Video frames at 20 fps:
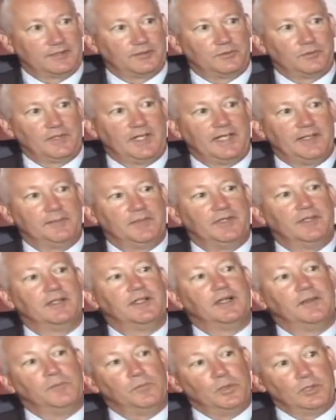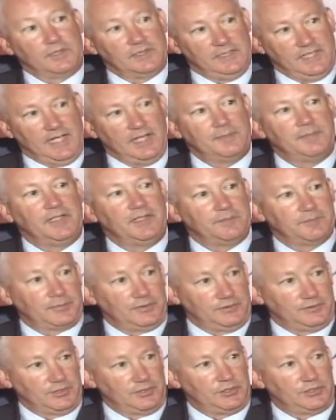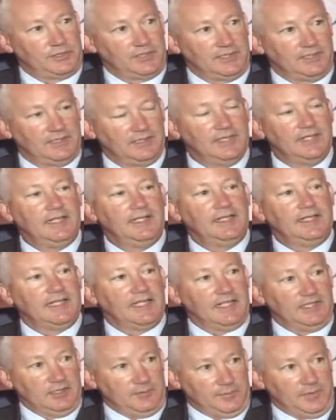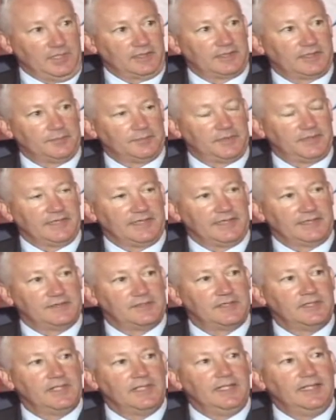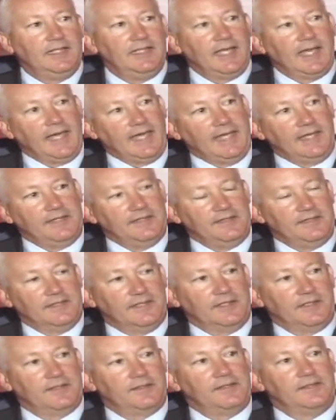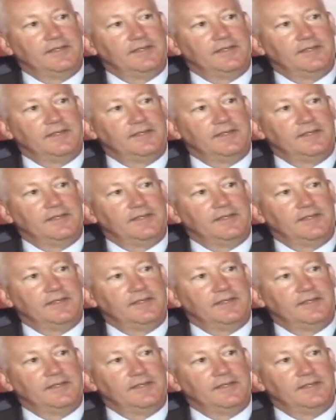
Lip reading: grab a more dominant position in the marketplace. And the